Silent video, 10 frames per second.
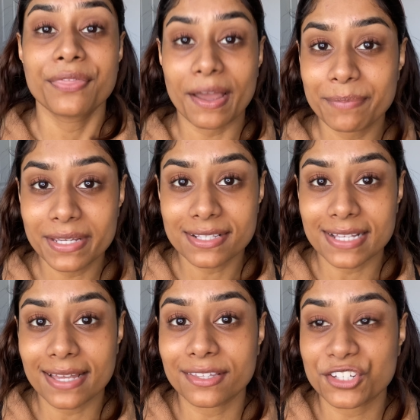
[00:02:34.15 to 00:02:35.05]
That being
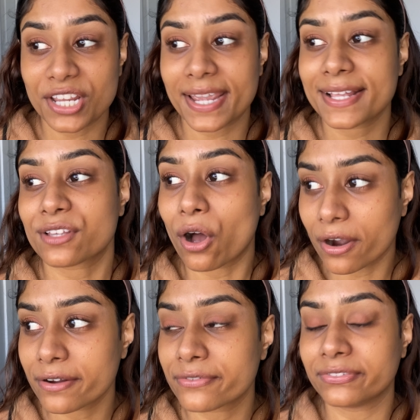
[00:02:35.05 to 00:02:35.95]
said, the shades
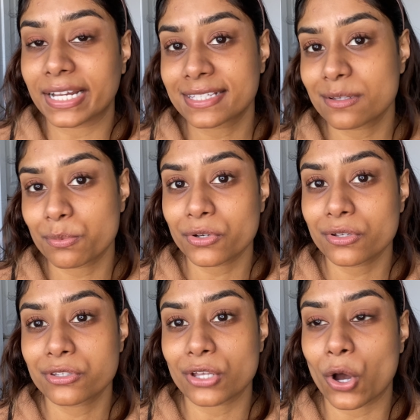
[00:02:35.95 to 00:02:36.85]
are flexible,
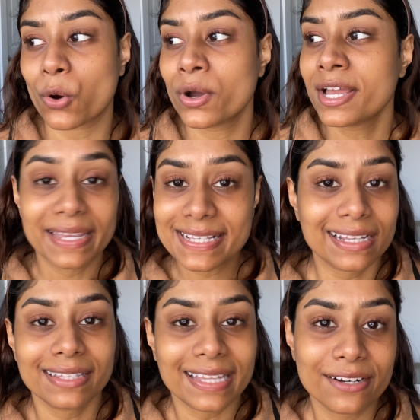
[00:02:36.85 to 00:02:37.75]
so it's
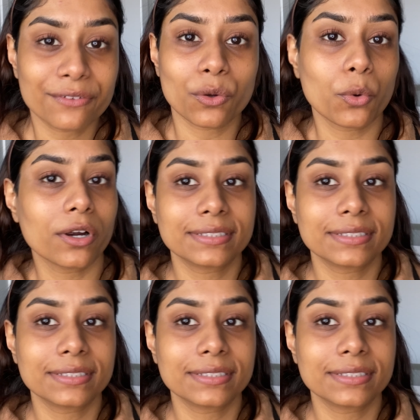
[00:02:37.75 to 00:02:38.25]
not the end of the world.